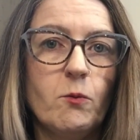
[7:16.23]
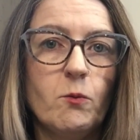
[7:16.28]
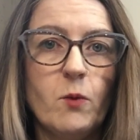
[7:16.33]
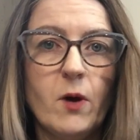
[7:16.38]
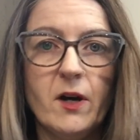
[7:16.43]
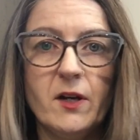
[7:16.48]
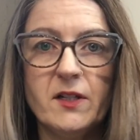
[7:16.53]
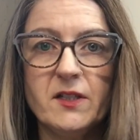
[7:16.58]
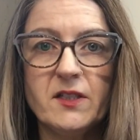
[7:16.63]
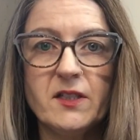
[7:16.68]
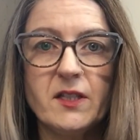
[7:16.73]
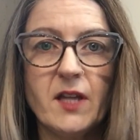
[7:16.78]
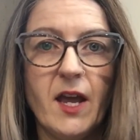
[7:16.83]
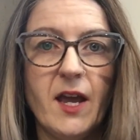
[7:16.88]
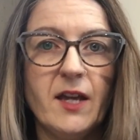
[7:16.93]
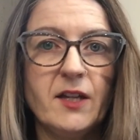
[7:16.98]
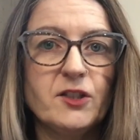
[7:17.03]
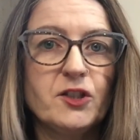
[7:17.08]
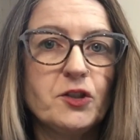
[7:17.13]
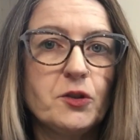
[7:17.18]
was
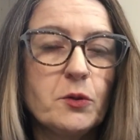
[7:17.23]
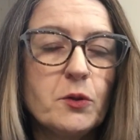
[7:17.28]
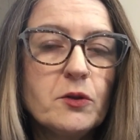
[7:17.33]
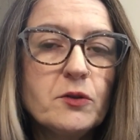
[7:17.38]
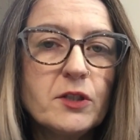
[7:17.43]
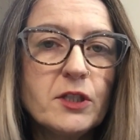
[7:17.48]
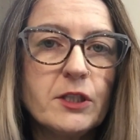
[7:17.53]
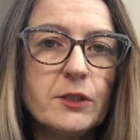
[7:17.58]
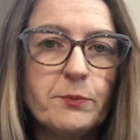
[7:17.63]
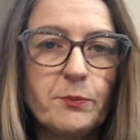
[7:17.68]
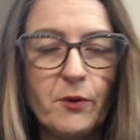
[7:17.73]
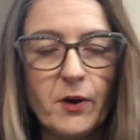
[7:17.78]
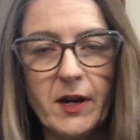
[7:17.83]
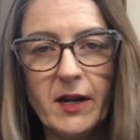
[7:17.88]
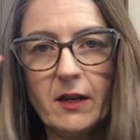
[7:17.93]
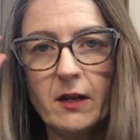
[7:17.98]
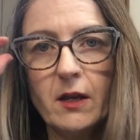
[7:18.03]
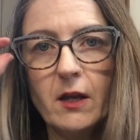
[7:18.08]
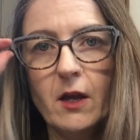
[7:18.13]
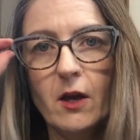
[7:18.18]
a true
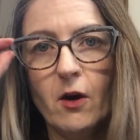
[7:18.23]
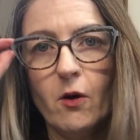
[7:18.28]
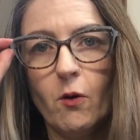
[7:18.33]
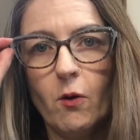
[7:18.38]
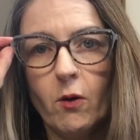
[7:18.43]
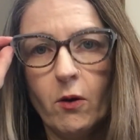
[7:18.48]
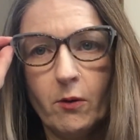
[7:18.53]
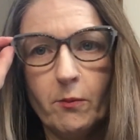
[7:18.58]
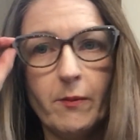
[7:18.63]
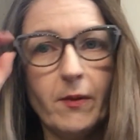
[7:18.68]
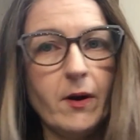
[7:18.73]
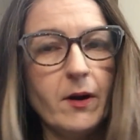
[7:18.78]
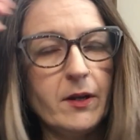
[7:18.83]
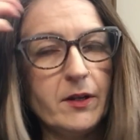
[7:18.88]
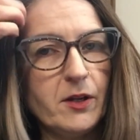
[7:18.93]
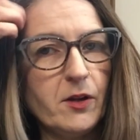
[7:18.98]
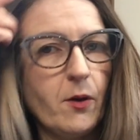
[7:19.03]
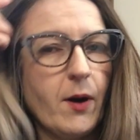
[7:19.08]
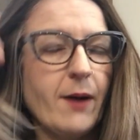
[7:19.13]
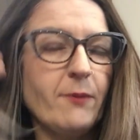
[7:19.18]
spring, or
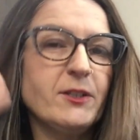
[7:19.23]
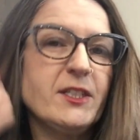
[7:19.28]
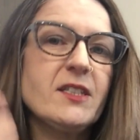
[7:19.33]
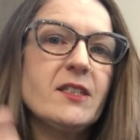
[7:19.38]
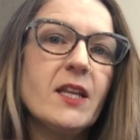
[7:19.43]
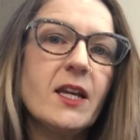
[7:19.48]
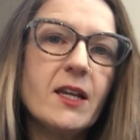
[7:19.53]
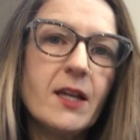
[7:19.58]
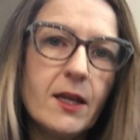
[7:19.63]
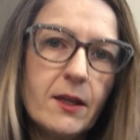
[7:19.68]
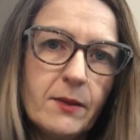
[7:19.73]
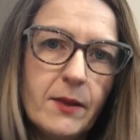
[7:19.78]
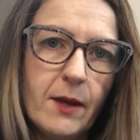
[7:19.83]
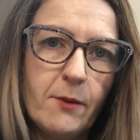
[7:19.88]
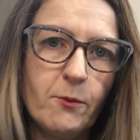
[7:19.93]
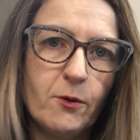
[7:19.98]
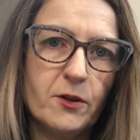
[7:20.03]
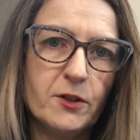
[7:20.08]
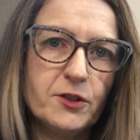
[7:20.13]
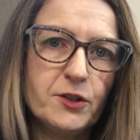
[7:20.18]
I was thinking they
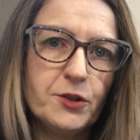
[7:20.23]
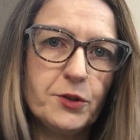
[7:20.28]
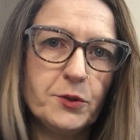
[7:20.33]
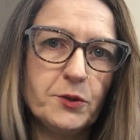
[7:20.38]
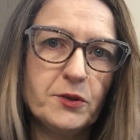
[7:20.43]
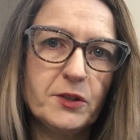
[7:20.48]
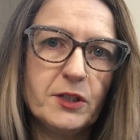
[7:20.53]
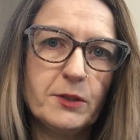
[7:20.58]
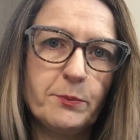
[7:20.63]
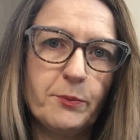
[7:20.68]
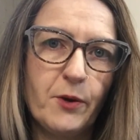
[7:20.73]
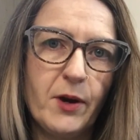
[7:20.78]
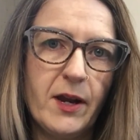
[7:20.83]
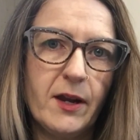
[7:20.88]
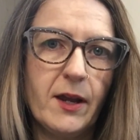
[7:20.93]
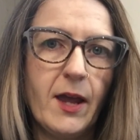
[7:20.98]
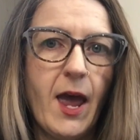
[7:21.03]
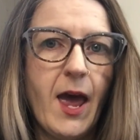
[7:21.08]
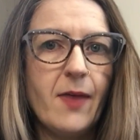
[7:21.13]
were a true spring.